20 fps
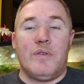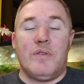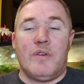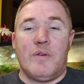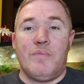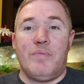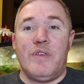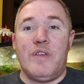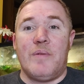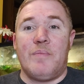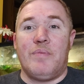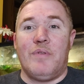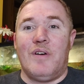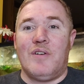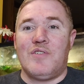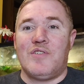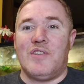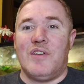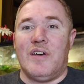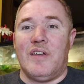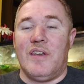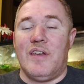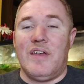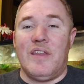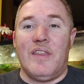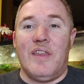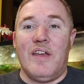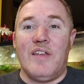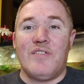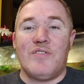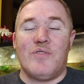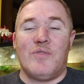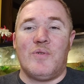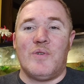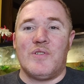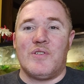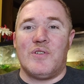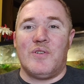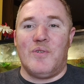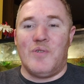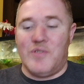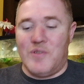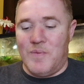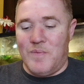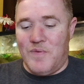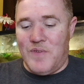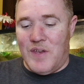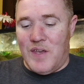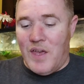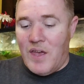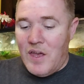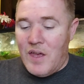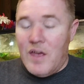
completed blocks done, and that's always an awesome thing.